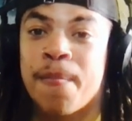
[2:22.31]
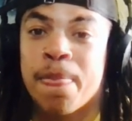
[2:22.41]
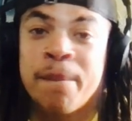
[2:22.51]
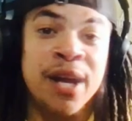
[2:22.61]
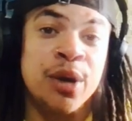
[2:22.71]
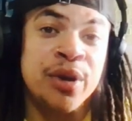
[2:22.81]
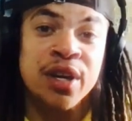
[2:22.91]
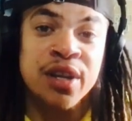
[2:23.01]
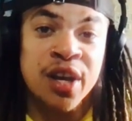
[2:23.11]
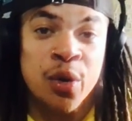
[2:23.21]
Melo
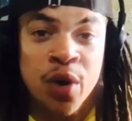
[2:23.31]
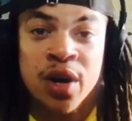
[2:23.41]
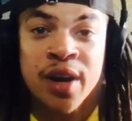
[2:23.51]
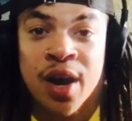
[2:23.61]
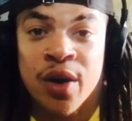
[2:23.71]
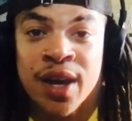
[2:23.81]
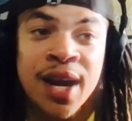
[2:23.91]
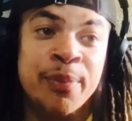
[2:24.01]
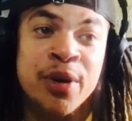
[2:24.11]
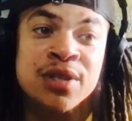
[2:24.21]
couldn't get a word out, and I
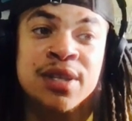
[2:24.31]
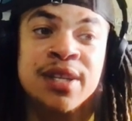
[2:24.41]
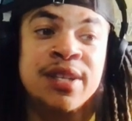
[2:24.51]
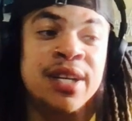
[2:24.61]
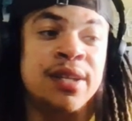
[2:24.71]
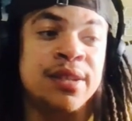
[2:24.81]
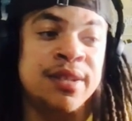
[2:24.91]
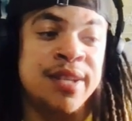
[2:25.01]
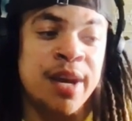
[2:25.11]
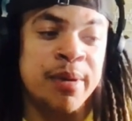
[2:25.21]
personally think that the
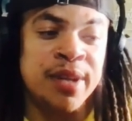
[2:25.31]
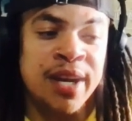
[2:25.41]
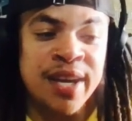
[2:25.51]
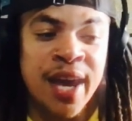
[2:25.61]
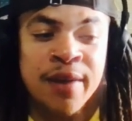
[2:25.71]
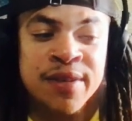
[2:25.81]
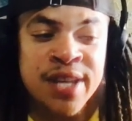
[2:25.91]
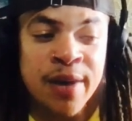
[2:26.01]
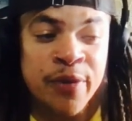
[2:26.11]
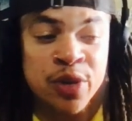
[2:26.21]
segment that he gave us
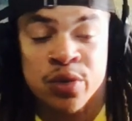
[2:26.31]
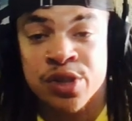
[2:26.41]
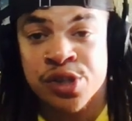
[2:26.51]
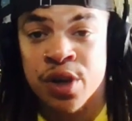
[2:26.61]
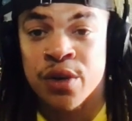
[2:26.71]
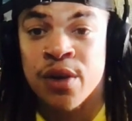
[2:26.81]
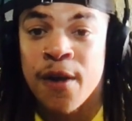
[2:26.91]
halfway through the show,